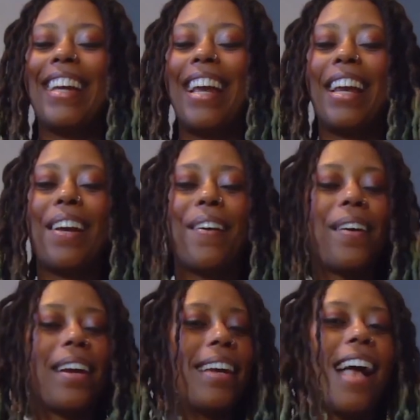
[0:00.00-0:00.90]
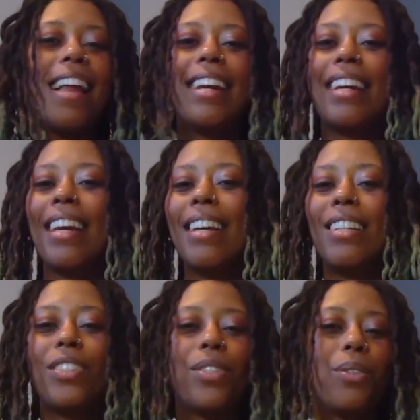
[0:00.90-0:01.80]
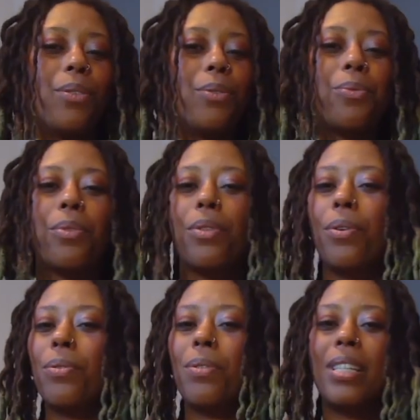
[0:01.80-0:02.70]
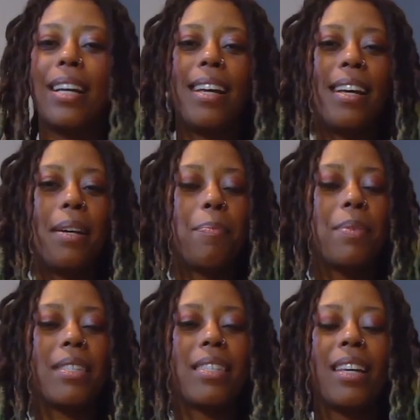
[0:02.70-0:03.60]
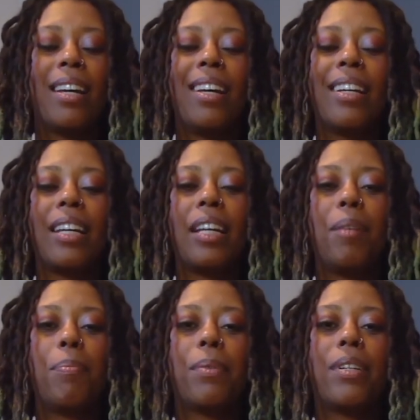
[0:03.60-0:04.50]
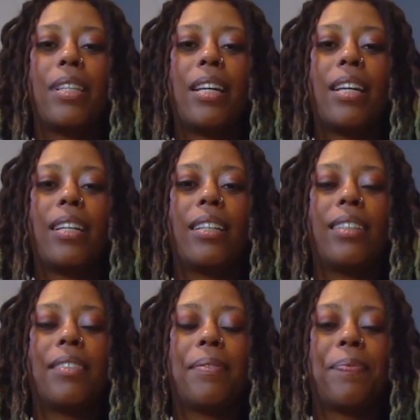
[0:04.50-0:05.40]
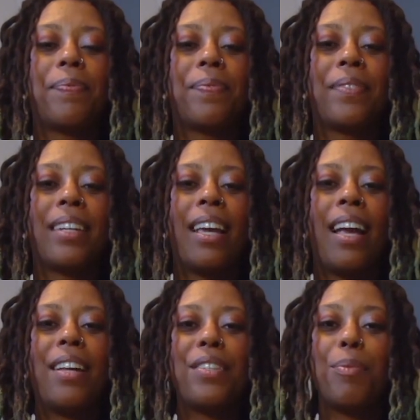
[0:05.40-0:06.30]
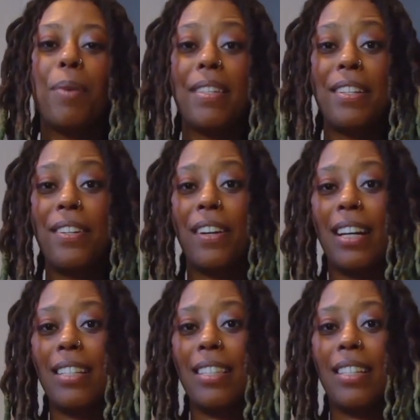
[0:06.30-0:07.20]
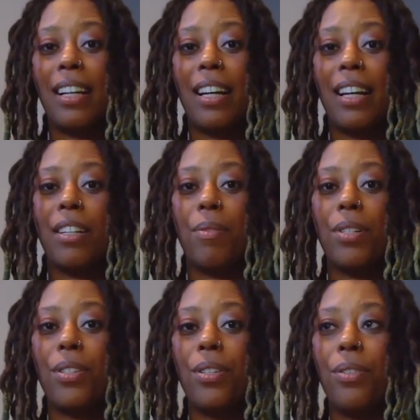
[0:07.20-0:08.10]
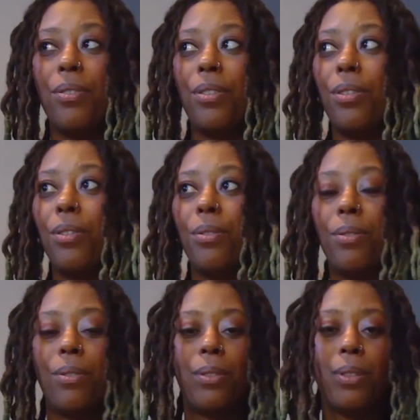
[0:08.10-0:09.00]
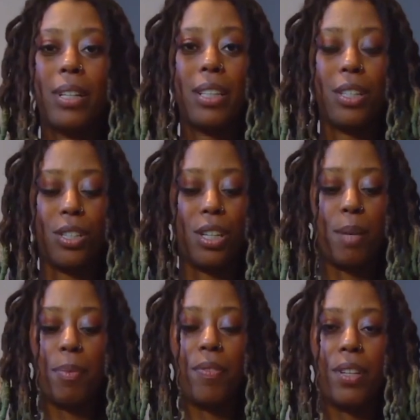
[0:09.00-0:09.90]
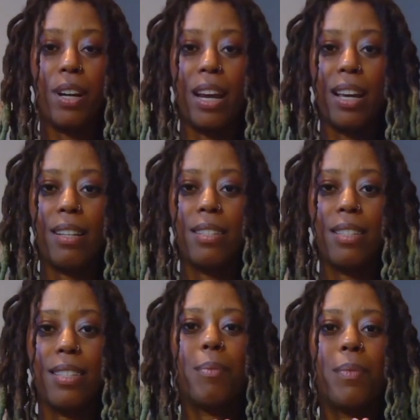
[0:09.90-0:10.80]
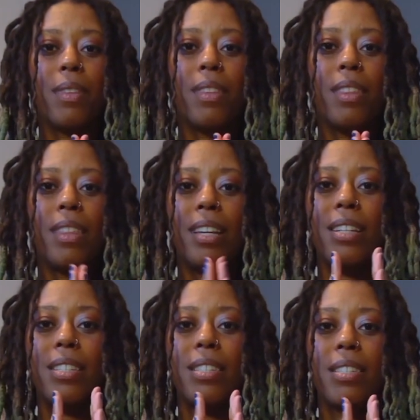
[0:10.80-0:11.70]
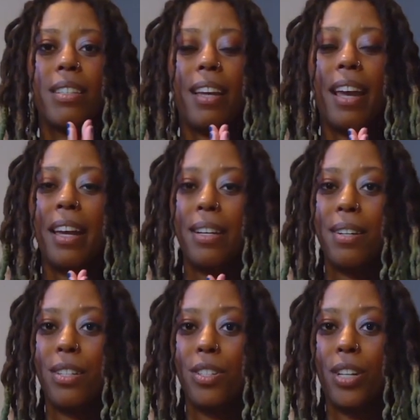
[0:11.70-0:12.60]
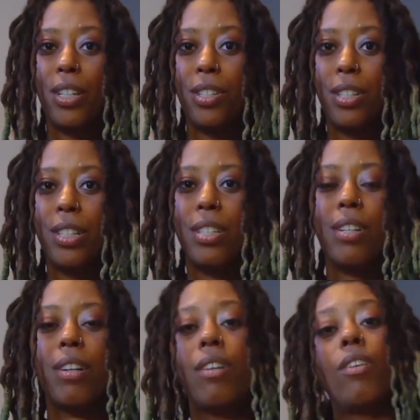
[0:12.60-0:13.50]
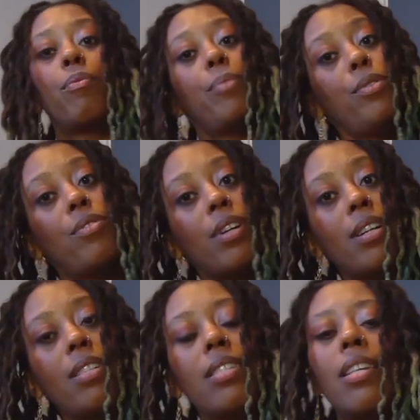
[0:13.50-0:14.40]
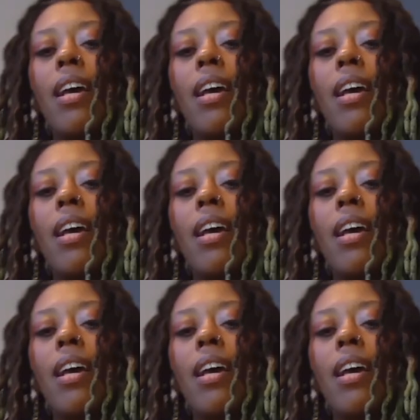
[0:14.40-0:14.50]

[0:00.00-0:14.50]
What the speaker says: getting into those hips. Keep breathing. As you're pressing your hands together, I want you to look at the shape of your hands. These hand gestures are called mudras.